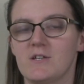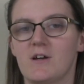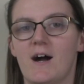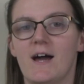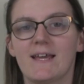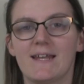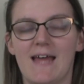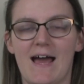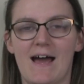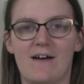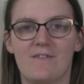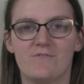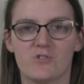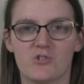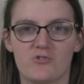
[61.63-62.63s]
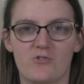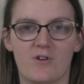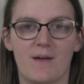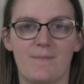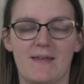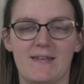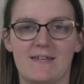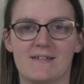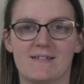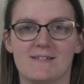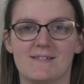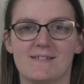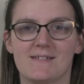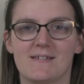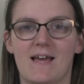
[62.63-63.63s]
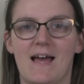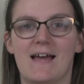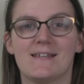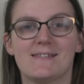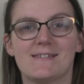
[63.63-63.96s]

I can have strong opinions and